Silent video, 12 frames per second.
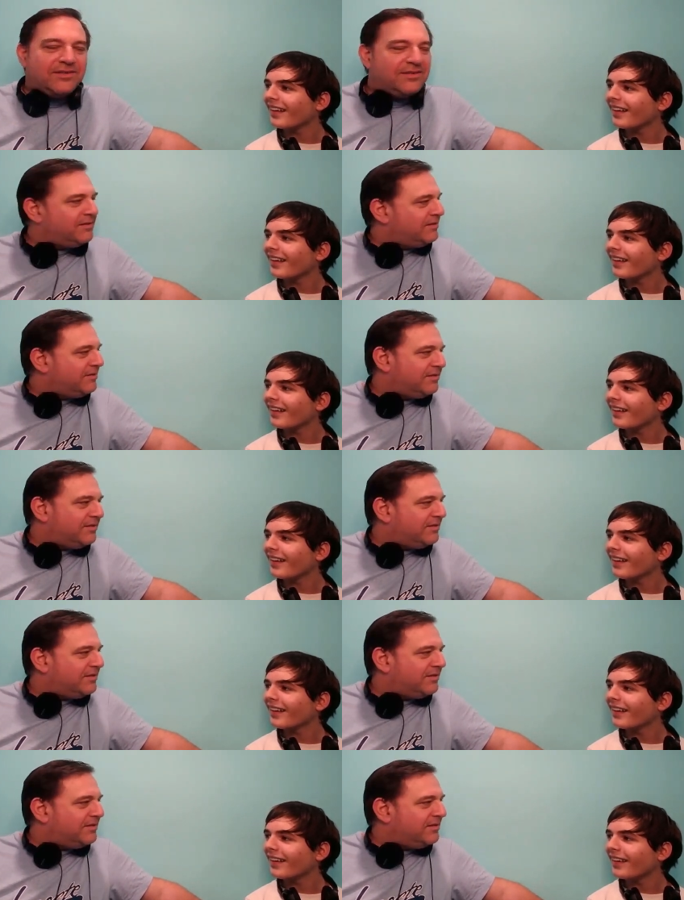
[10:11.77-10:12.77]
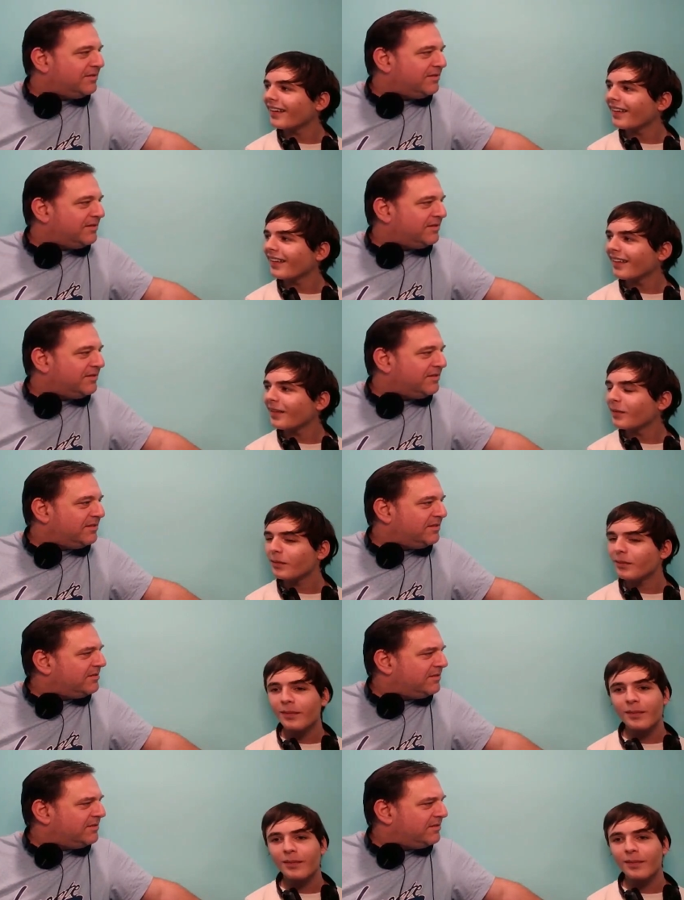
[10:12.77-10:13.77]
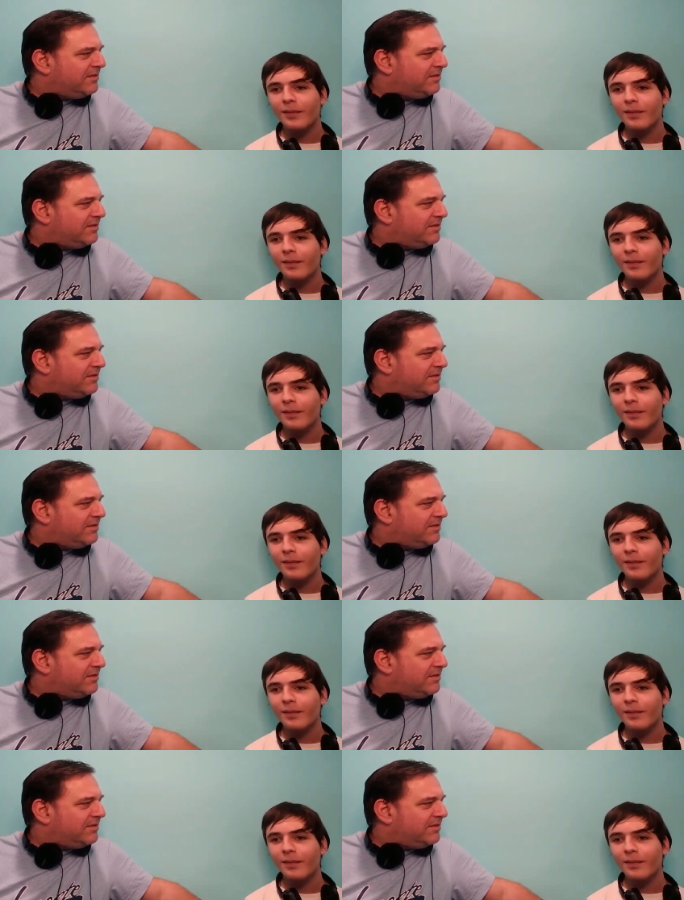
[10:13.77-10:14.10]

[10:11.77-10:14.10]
Nothing is said.